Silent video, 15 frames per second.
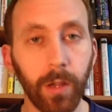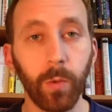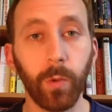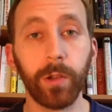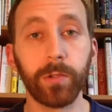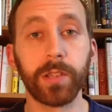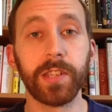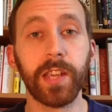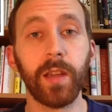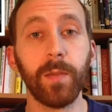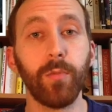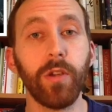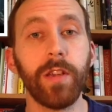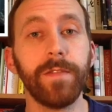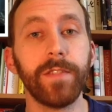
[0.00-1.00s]
We also see a
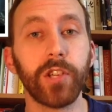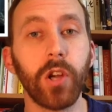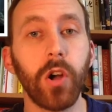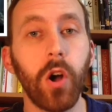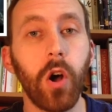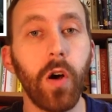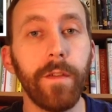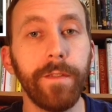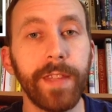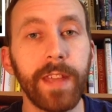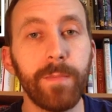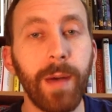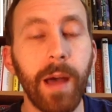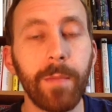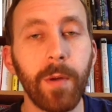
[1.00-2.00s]
brief shot of
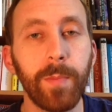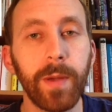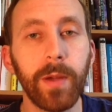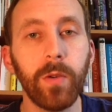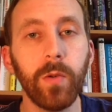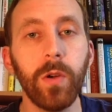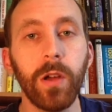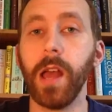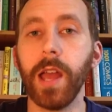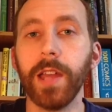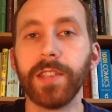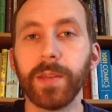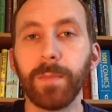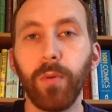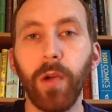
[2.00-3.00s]
the Batmobile.
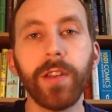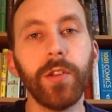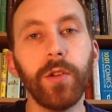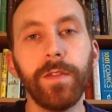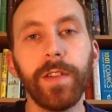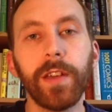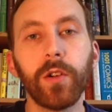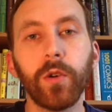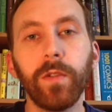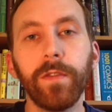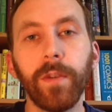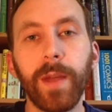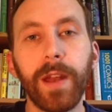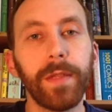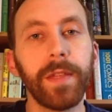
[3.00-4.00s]
It's a brand new vehicle
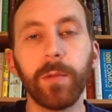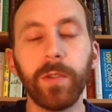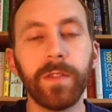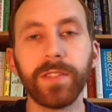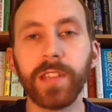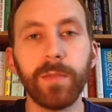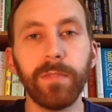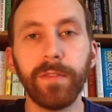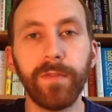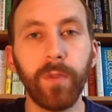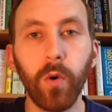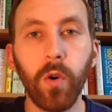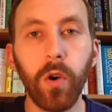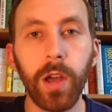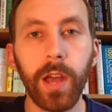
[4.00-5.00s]
from anything we've seen
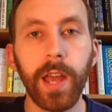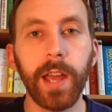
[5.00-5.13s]
before.